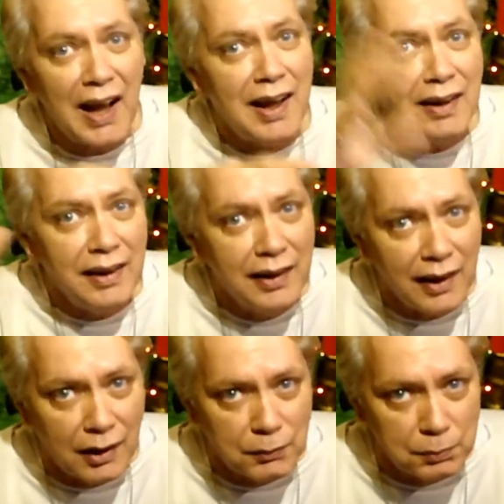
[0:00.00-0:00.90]
any
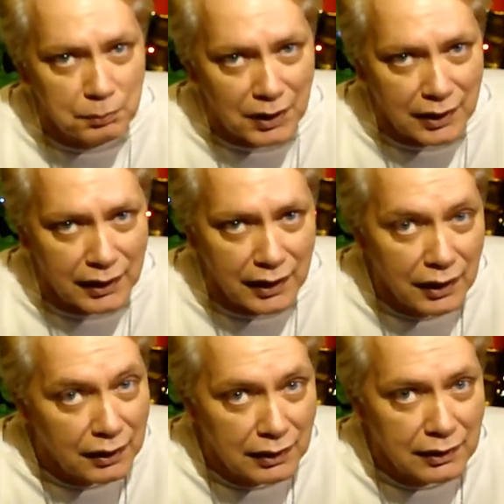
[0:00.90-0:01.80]
of my
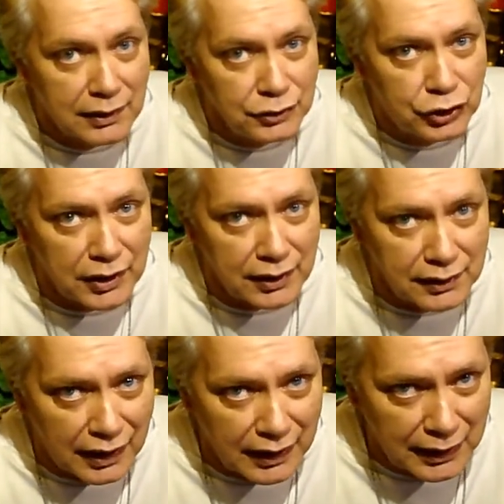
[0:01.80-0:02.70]
legit
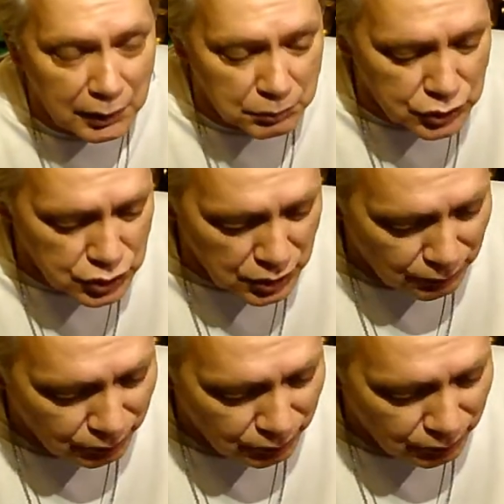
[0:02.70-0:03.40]
names.